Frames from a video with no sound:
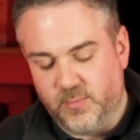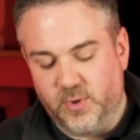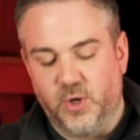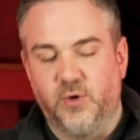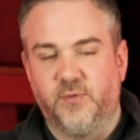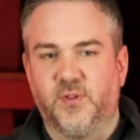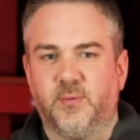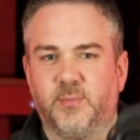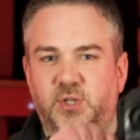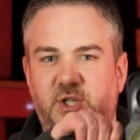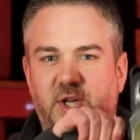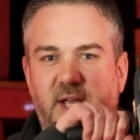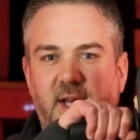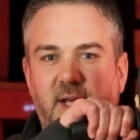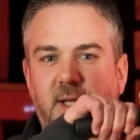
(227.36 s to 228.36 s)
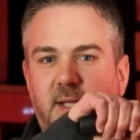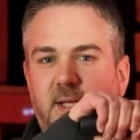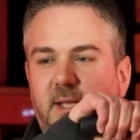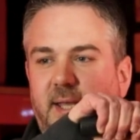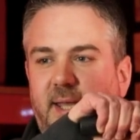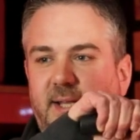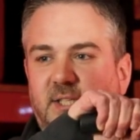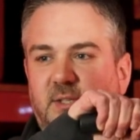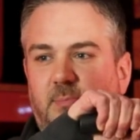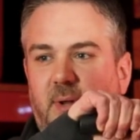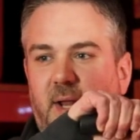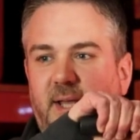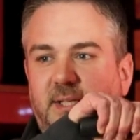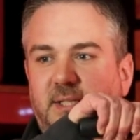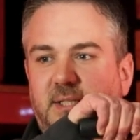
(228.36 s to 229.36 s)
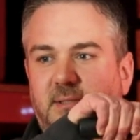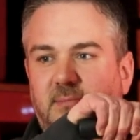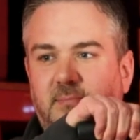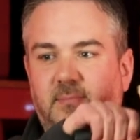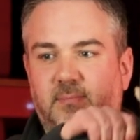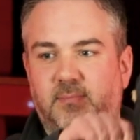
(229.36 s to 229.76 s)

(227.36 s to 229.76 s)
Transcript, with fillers: maneuver the machine into place.